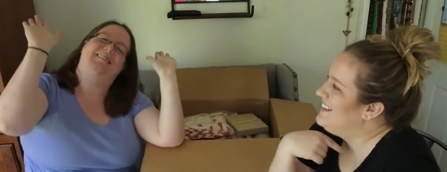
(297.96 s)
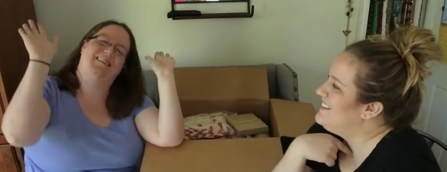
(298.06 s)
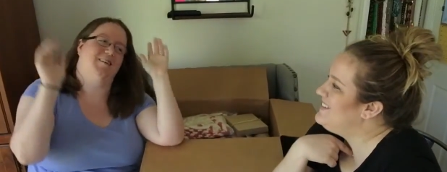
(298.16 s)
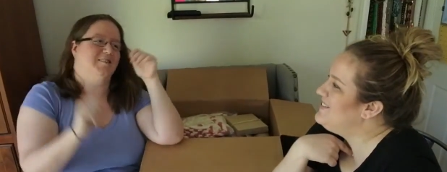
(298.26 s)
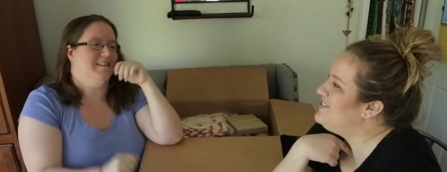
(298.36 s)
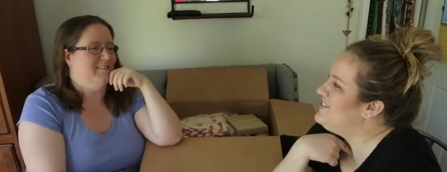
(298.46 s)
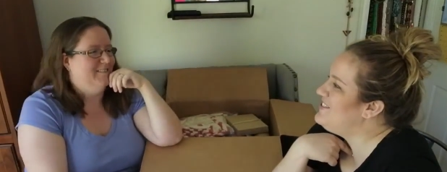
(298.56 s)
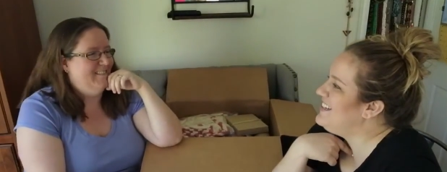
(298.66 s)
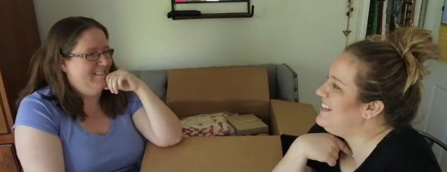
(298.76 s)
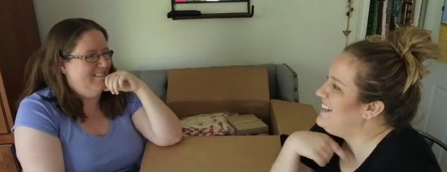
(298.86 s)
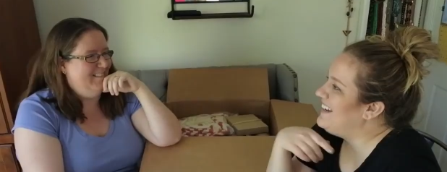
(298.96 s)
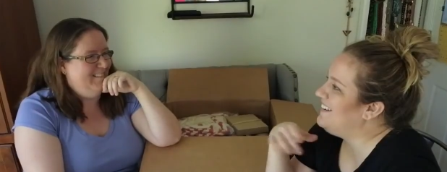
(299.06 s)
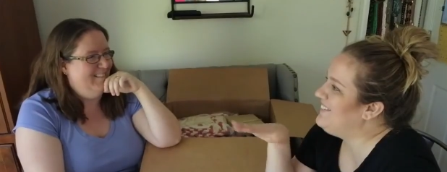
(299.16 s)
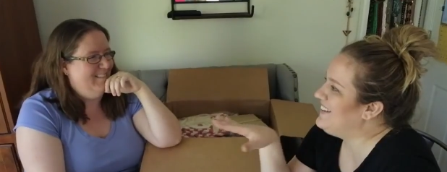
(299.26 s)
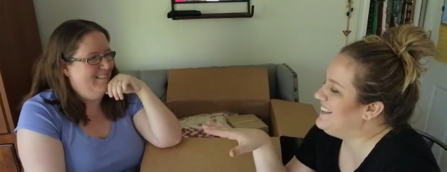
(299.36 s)
Speaker 1: Guilty. So she
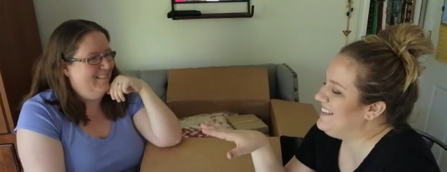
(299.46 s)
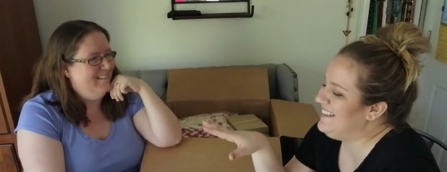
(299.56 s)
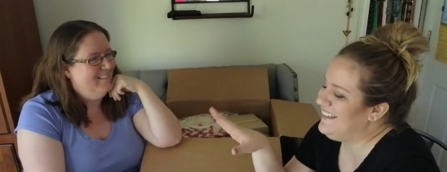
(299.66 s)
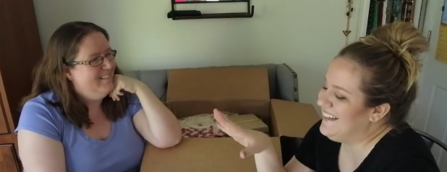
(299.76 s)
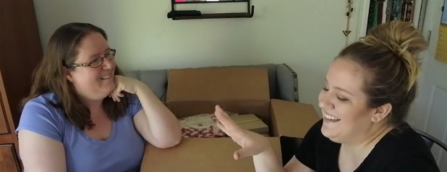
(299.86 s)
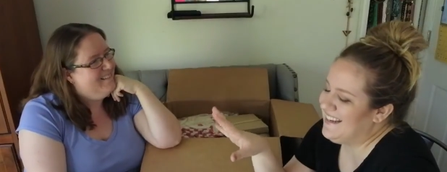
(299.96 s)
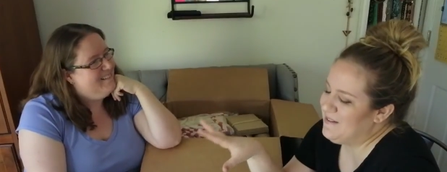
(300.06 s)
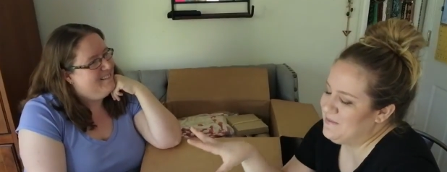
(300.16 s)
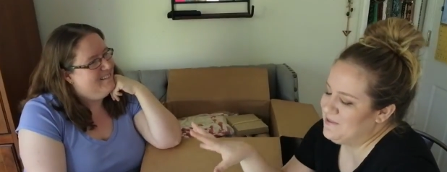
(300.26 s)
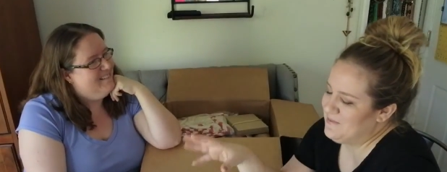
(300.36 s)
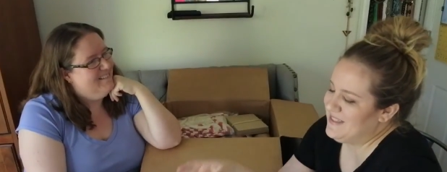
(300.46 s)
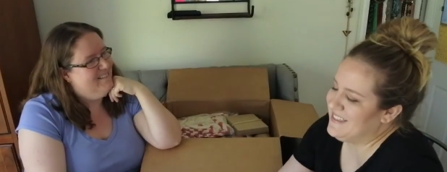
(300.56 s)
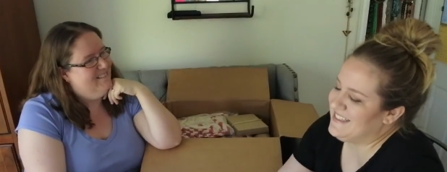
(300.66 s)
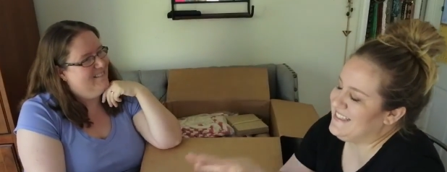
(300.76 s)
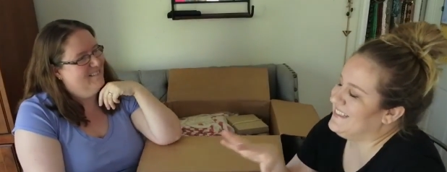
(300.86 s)
really enables me to
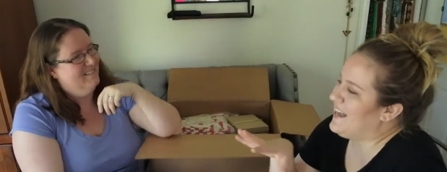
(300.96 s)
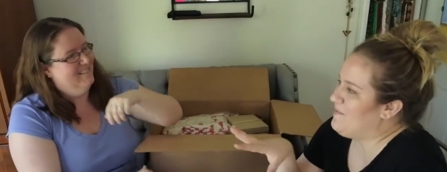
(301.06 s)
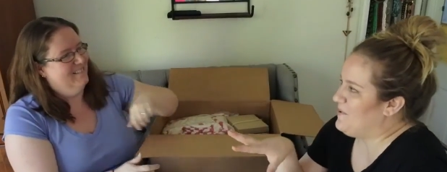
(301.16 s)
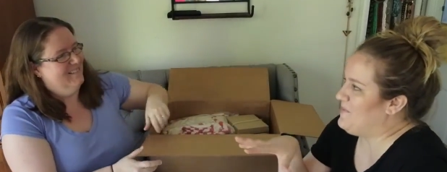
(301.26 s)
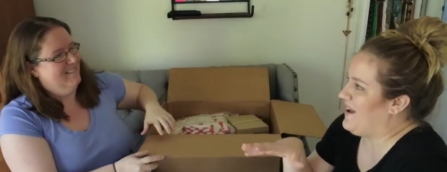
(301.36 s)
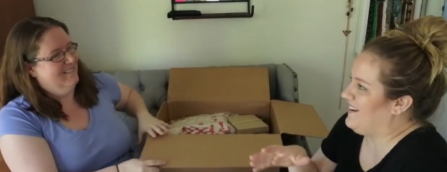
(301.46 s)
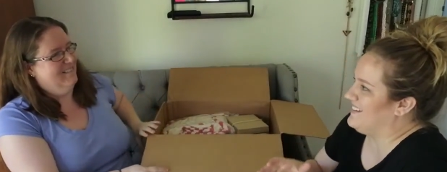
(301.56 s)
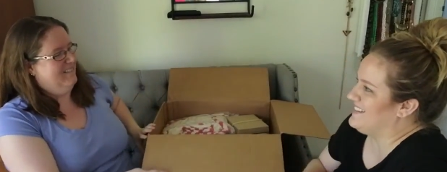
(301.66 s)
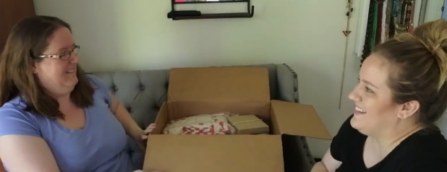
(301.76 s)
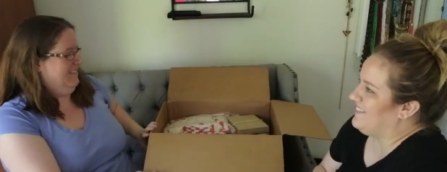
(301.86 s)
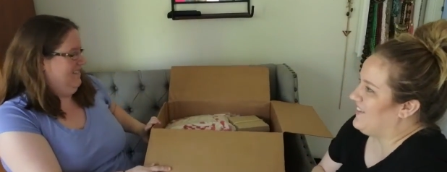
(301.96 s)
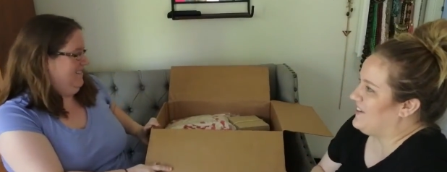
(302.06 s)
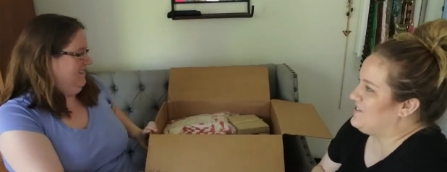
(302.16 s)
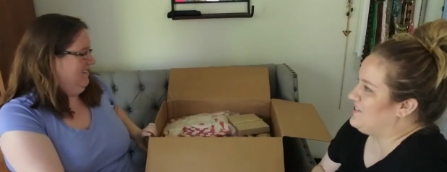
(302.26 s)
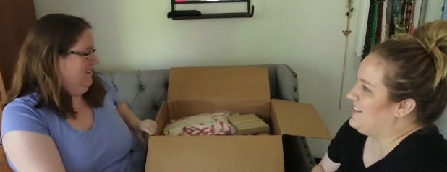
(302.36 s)
see a lot more bags than I've
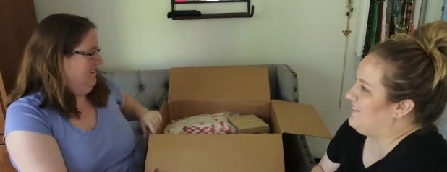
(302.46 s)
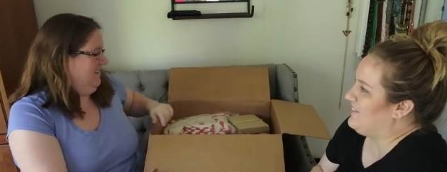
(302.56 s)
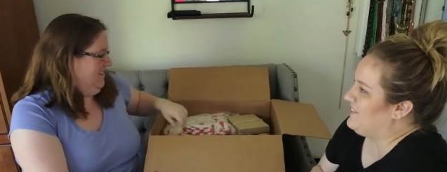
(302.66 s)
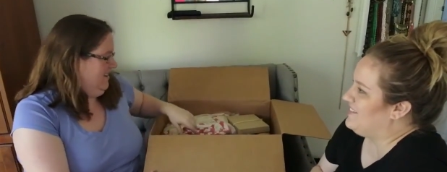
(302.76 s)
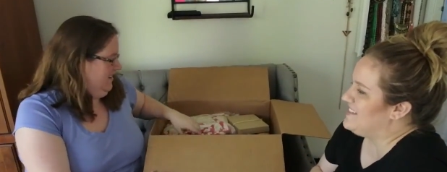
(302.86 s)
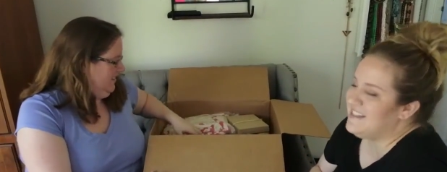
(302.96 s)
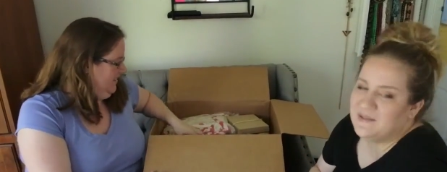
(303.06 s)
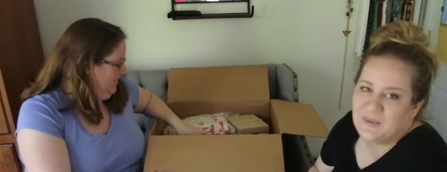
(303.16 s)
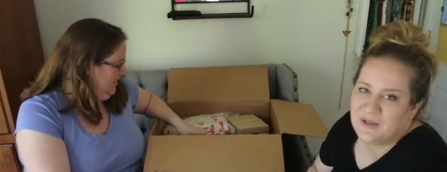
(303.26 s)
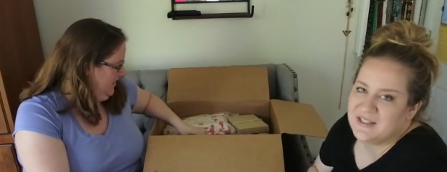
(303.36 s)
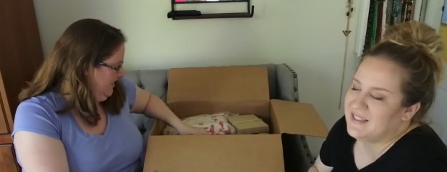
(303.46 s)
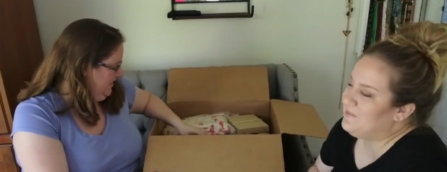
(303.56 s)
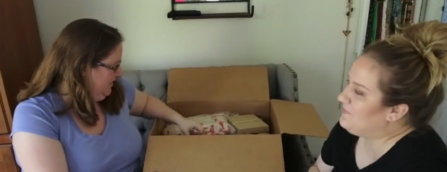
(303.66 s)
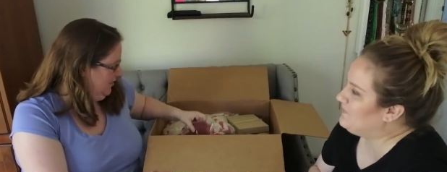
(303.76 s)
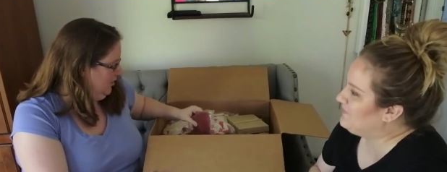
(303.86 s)
actually ever seen. Guilty as